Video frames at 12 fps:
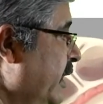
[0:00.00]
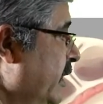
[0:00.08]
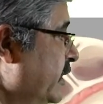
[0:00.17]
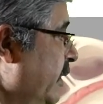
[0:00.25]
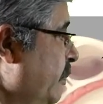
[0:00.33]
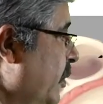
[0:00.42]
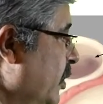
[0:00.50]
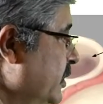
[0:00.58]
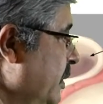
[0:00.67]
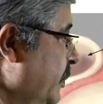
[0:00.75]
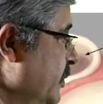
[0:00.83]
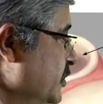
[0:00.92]
that both the
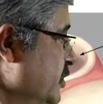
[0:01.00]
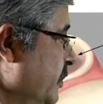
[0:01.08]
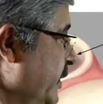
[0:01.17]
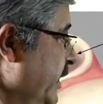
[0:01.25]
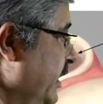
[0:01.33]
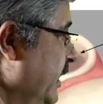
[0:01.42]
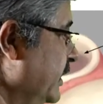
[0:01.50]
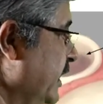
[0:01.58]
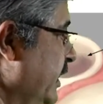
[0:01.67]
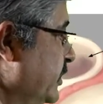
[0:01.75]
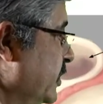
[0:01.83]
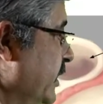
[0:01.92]
posteromedial and the
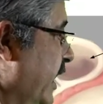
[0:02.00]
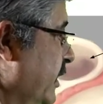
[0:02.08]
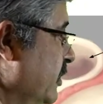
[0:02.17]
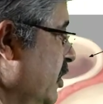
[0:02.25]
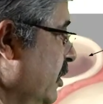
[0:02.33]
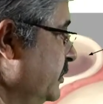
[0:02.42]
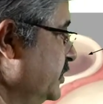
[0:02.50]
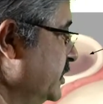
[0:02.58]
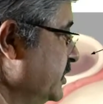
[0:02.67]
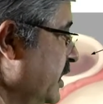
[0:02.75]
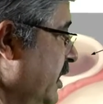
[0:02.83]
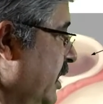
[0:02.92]
anterolateral commissures
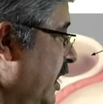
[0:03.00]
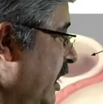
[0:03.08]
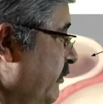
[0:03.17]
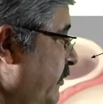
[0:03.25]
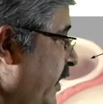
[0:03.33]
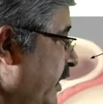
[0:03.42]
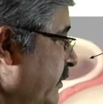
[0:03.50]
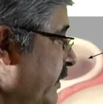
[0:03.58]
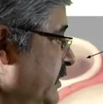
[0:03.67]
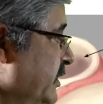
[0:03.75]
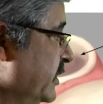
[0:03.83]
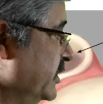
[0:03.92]
are very
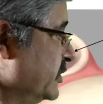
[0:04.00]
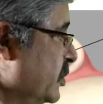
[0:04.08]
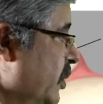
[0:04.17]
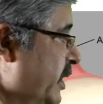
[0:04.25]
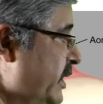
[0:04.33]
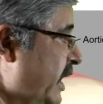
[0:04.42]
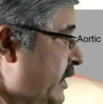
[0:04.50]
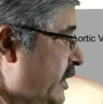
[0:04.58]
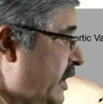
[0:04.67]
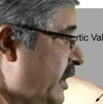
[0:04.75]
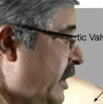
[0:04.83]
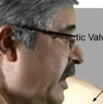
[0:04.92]
rich in these chordae
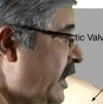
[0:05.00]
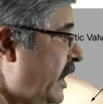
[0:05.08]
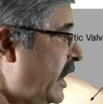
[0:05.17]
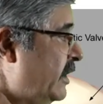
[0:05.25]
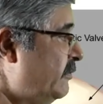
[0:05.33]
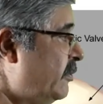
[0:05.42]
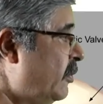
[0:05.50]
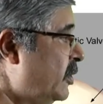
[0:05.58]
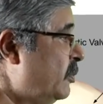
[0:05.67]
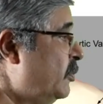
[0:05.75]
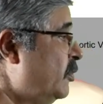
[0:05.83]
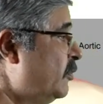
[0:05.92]
tendineae, and if you want to
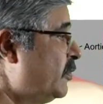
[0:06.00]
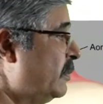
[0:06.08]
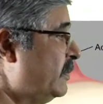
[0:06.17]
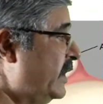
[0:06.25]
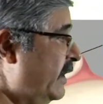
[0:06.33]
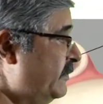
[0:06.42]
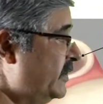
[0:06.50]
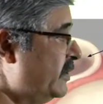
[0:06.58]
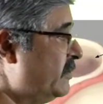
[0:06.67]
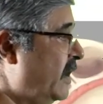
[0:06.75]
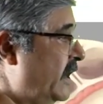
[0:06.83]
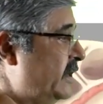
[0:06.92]
move from left and
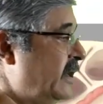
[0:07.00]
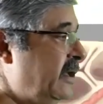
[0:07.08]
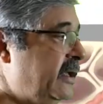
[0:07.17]
right,